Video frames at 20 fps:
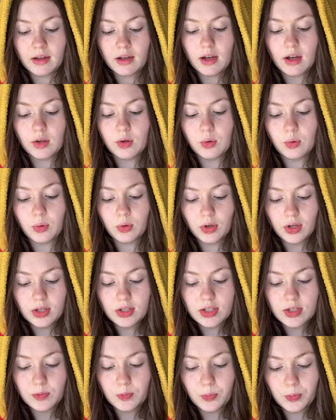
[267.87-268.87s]
According
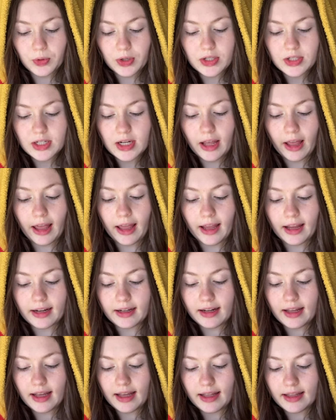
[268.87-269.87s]
to Bridget
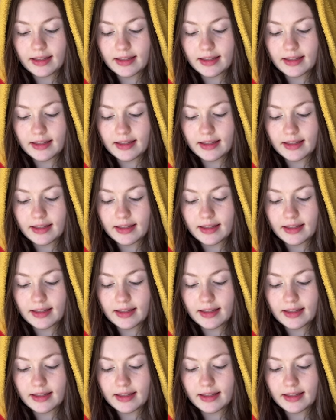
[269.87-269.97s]
Ann